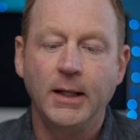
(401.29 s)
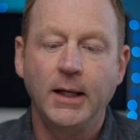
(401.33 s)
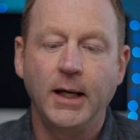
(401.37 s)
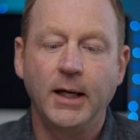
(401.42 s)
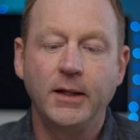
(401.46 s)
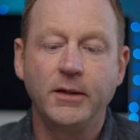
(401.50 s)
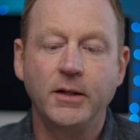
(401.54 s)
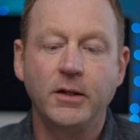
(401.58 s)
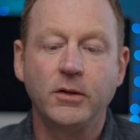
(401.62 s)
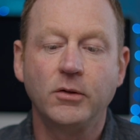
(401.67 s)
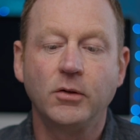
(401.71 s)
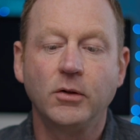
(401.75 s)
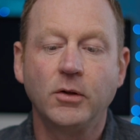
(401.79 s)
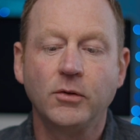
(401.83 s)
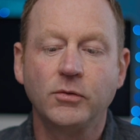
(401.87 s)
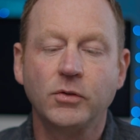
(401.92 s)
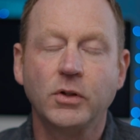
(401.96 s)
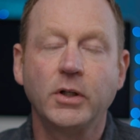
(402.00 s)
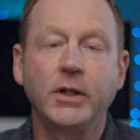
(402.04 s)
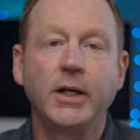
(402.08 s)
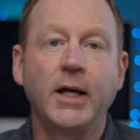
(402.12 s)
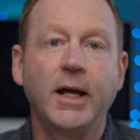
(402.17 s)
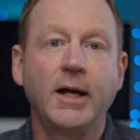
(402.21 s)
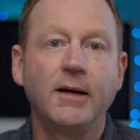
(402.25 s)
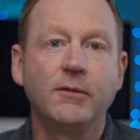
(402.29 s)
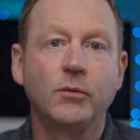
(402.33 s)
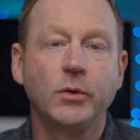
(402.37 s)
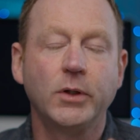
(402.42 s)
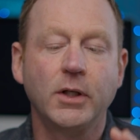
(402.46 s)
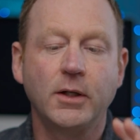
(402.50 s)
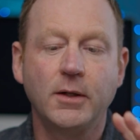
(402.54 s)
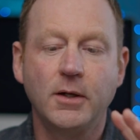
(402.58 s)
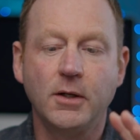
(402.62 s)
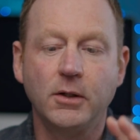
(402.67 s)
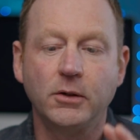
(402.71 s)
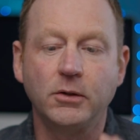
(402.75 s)
And then they're also going to have what
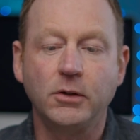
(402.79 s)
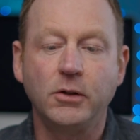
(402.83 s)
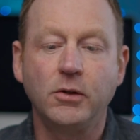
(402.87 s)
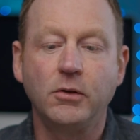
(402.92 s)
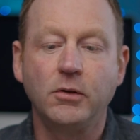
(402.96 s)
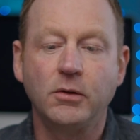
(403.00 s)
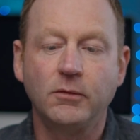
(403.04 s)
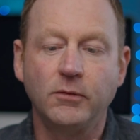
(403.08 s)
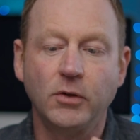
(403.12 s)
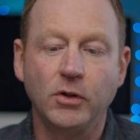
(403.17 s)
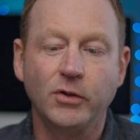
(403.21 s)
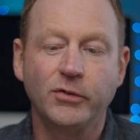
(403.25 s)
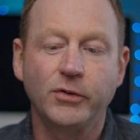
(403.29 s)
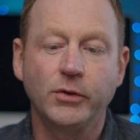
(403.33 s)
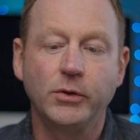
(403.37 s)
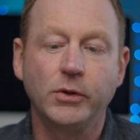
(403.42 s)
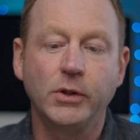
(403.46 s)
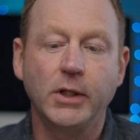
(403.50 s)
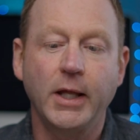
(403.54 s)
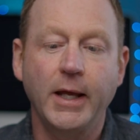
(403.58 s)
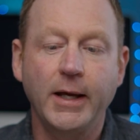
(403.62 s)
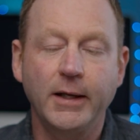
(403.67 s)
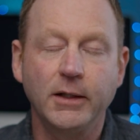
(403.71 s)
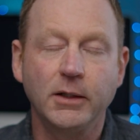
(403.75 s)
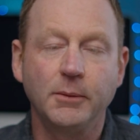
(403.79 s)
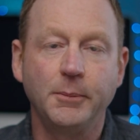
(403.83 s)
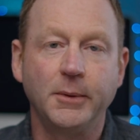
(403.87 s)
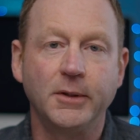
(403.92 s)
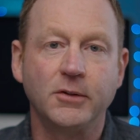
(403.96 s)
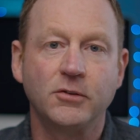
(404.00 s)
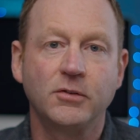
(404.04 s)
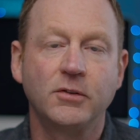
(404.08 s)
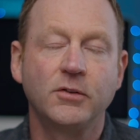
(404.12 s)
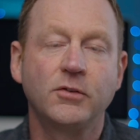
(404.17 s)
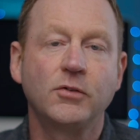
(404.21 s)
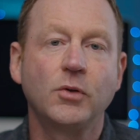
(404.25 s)
they call universal
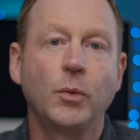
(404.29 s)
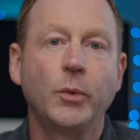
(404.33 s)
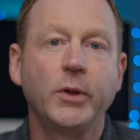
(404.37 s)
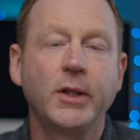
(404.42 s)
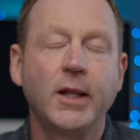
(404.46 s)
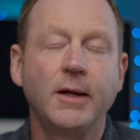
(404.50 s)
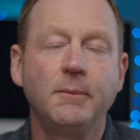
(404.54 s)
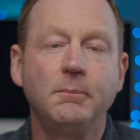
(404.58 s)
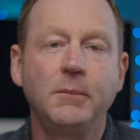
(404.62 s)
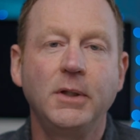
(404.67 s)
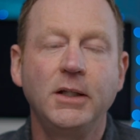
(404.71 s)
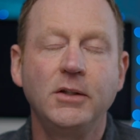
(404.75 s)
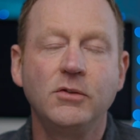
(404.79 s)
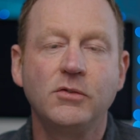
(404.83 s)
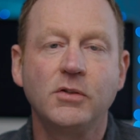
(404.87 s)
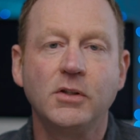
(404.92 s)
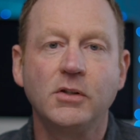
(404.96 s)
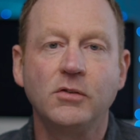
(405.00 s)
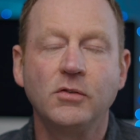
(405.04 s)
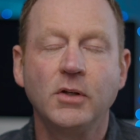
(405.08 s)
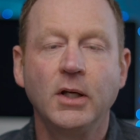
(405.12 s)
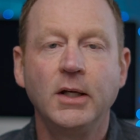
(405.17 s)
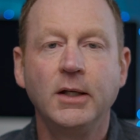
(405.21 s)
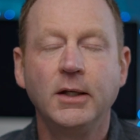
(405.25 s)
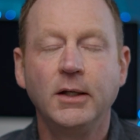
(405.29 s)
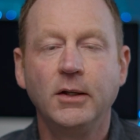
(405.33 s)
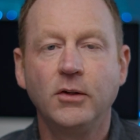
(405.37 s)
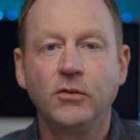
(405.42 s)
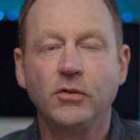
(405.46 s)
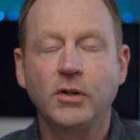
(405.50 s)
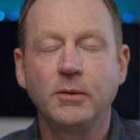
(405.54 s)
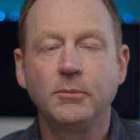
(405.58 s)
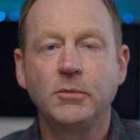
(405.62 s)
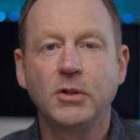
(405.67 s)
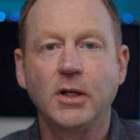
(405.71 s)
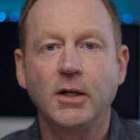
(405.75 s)
elements. And so what that means is
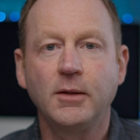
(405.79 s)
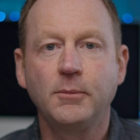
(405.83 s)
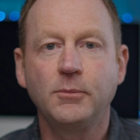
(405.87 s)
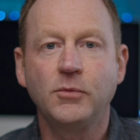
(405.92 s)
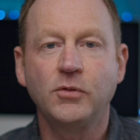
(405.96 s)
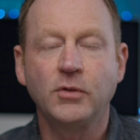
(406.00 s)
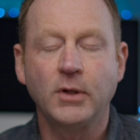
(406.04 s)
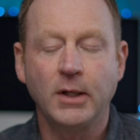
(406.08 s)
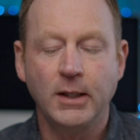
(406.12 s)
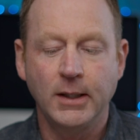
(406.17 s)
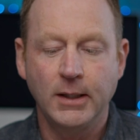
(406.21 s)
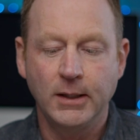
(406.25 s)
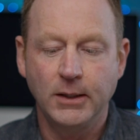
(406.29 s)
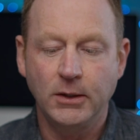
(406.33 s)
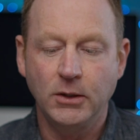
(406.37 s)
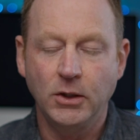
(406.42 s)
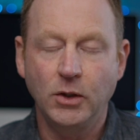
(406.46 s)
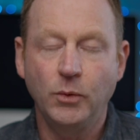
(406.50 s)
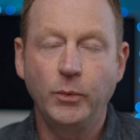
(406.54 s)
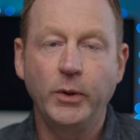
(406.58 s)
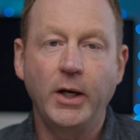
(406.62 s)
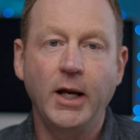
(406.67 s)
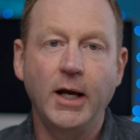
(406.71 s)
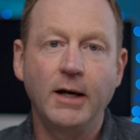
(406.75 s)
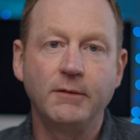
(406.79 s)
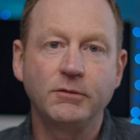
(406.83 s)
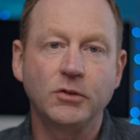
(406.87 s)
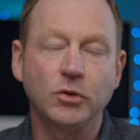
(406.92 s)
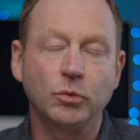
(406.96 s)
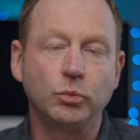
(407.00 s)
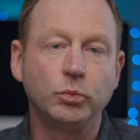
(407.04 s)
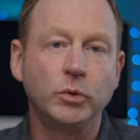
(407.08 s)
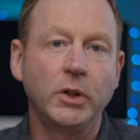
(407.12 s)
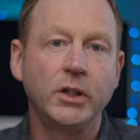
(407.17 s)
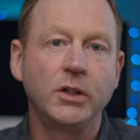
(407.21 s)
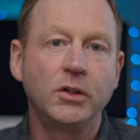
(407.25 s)
sometimes you would have to
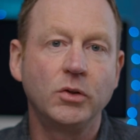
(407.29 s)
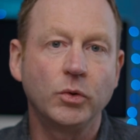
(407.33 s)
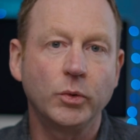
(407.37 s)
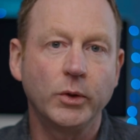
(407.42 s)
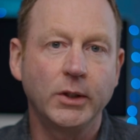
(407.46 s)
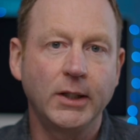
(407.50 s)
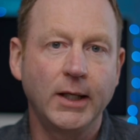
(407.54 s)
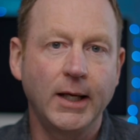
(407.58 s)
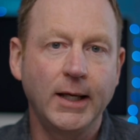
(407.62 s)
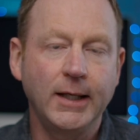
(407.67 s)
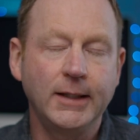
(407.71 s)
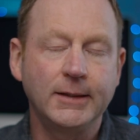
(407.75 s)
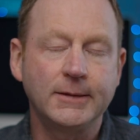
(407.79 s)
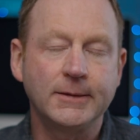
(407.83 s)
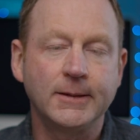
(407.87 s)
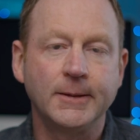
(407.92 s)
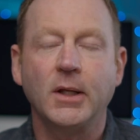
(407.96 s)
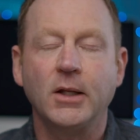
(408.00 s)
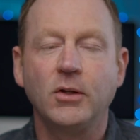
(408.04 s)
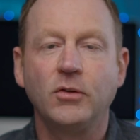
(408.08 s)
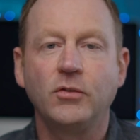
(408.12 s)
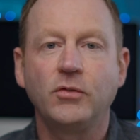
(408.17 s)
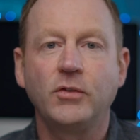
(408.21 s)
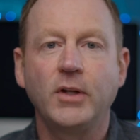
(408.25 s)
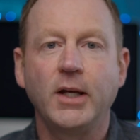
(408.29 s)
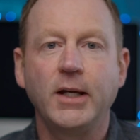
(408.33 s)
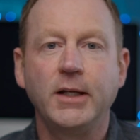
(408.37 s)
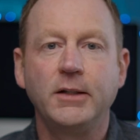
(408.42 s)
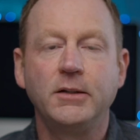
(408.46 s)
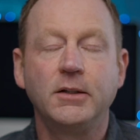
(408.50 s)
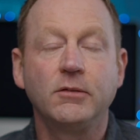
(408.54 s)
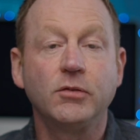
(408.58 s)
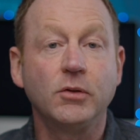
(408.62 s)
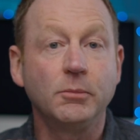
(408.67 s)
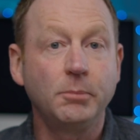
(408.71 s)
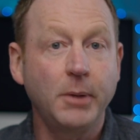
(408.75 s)
recreate, say,
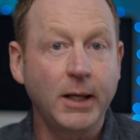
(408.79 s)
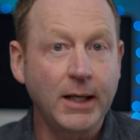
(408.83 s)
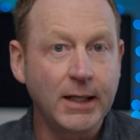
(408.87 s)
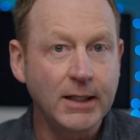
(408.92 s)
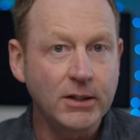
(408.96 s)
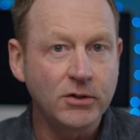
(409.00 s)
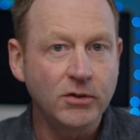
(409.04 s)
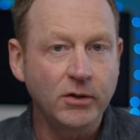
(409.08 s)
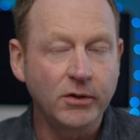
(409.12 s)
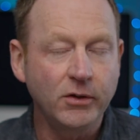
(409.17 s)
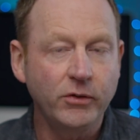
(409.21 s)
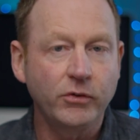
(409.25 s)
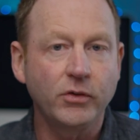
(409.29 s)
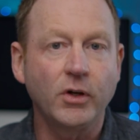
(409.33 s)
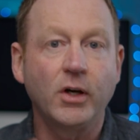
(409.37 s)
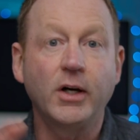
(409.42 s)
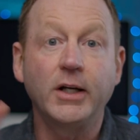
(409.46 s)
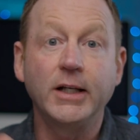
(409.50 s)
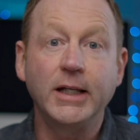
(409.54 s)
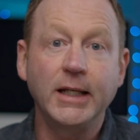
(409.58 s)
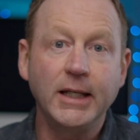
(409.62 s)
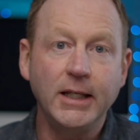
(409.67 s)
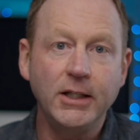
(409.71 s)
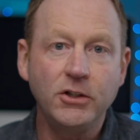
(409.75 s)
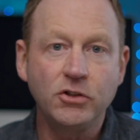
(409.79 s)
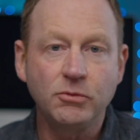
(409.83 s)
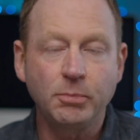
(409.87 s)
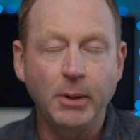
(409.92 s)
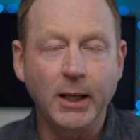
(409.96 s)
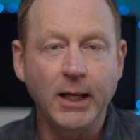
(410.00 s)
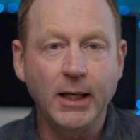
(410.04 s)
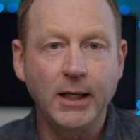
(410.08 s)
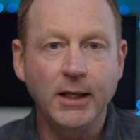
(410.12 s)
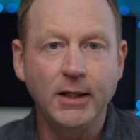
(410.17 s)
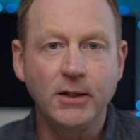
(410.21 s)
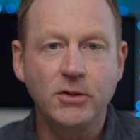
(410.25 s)
different pages on each
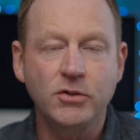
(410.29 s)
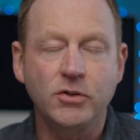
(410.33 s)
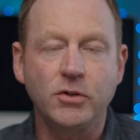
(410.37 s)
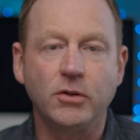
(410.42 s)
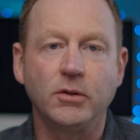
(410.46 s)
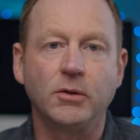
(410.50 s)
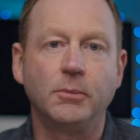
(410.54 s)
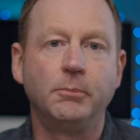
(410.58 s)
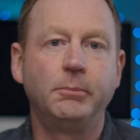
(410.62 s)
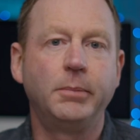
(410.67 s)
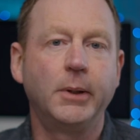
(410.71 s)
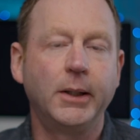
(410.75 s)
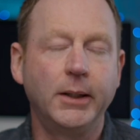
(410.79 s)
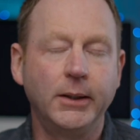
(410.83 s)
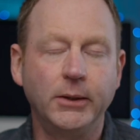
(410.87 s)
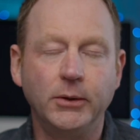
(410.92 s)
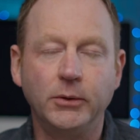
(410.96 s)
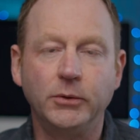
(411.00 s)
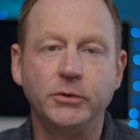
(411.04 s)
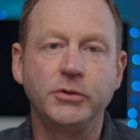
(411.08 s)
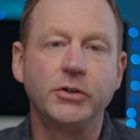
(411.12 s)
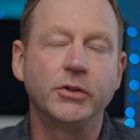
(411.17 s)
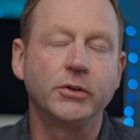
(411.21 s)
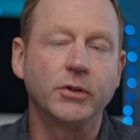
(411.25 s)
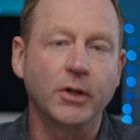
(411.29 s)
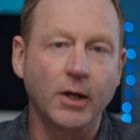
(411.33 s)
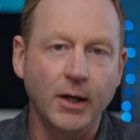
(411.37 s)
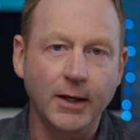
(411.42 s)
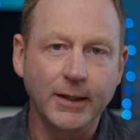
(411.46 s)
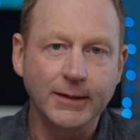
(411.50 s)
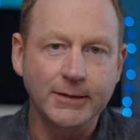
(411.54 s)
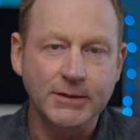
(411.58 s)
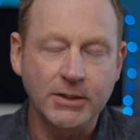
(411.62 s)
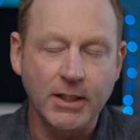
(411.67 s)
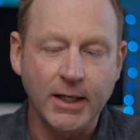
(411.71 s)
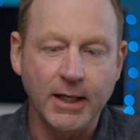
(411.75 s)
page, your about, your
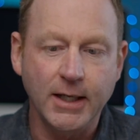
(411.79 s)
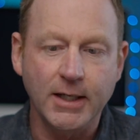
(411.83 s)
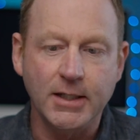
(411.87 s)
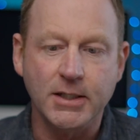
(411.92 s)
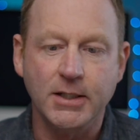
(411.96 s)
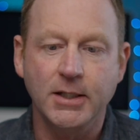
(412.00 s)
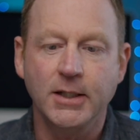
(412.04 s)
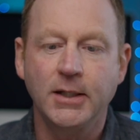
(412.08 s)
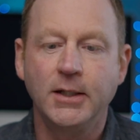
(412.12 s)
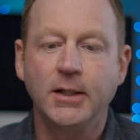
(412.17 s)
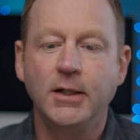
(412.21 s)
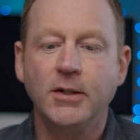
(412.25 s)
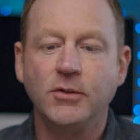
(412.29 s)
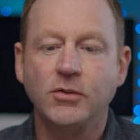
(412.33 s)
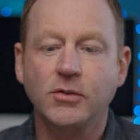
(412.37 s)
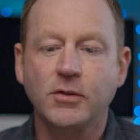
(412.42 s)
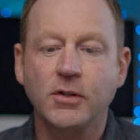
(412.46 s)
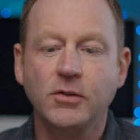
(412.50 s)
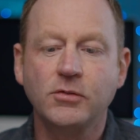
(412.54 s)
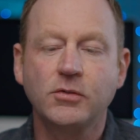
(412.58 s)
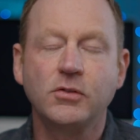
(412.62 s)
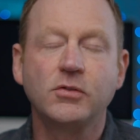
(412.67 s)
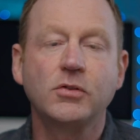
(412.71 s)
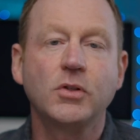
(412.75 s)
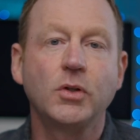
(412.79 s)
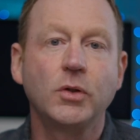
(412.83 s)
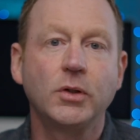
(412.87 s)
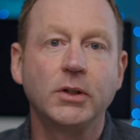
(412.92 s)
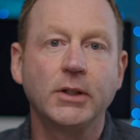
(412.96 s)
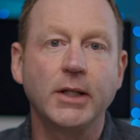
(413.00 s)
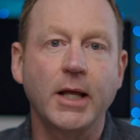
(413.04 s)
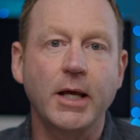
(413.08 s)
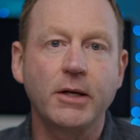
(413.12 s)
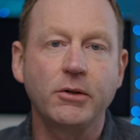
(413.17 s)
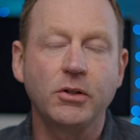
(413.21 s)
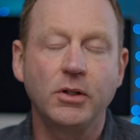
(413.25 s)
contact. So this is going to
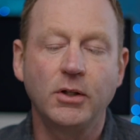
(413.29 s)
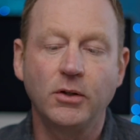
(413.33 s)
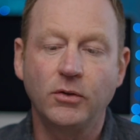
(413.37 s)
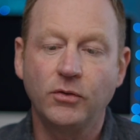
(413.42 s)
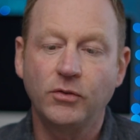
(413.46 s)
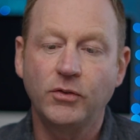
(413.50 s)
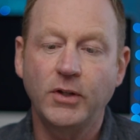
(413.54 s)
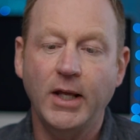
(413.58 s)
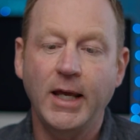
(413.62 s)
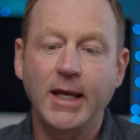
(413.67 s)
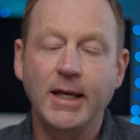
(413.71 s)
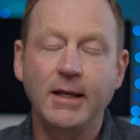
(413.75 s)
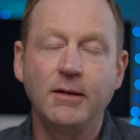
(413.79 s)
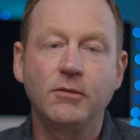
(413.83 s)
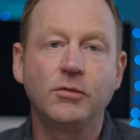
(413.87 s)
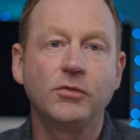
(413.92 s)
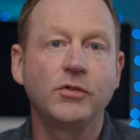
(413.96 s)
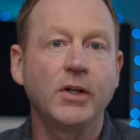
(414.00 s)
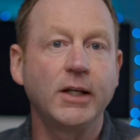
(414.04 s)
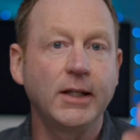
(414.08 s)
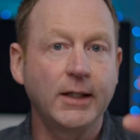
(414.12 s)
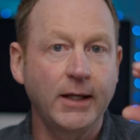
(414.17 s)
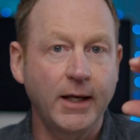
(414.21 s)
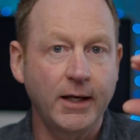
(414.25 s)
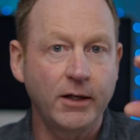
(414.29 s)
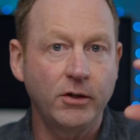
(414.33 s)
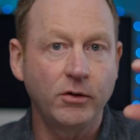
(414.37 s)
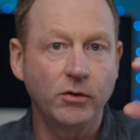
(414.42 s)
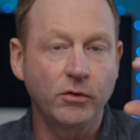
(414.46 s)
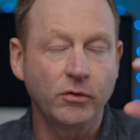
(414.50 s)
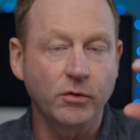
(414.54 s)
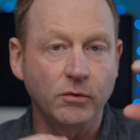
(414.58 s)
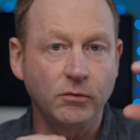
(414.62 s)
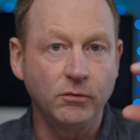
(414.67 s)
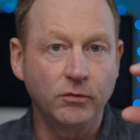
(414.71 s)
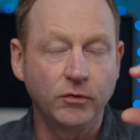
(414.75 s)
allow you to save, say,
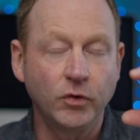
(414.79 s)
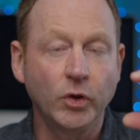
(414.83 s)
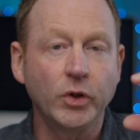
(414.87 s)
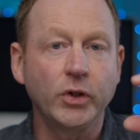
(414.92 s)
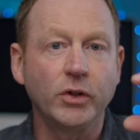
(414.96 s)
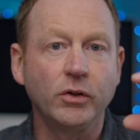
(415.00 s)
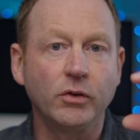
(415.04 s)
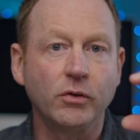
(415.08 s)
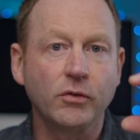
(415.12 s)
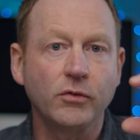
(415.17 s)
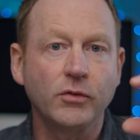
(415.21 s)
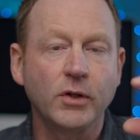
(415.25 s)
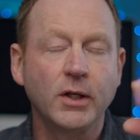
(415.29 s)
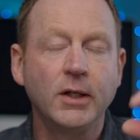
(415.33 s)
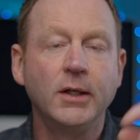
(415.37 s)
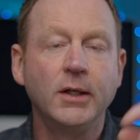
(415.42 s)
headers and footers